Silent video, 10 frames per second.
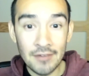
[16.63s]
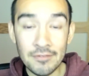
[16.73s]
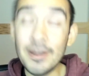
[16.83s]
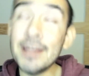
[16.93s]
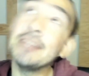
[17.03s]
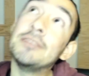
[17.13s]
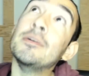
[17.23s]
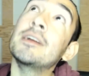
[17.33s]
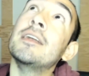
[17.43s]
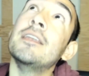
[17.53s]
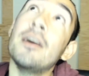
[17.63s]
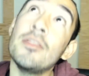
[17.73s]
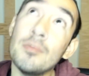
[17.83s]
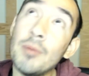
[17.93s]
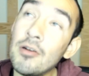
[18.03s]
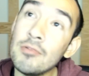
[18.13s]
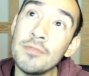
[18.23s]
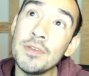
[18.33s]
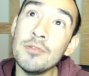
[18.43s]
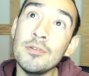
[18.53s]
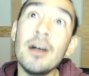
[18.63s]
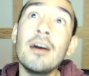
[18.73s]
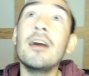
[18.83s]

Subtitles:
Frank doing another ball review